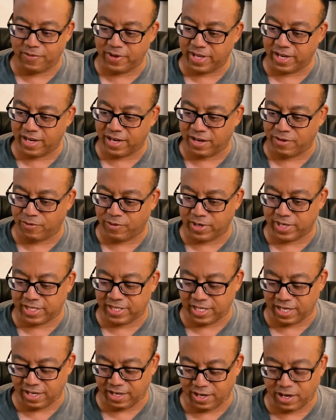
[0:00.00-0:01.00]
but I wanted
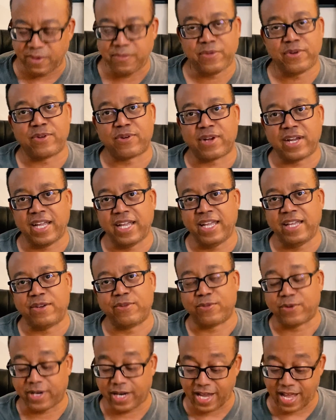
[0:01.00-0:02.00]
to upgrade
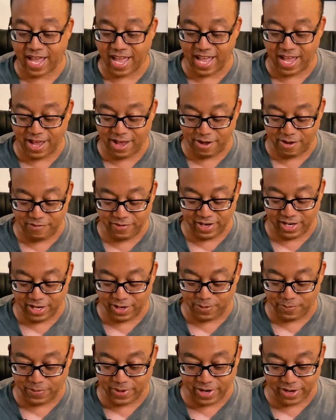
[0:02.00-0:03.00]
what I have and get
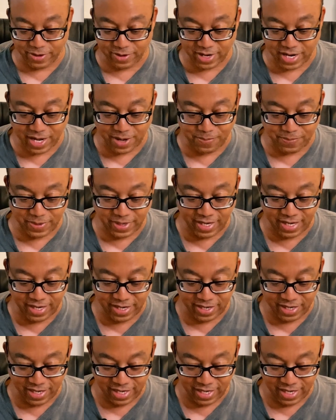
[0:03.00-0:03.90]
a better copy.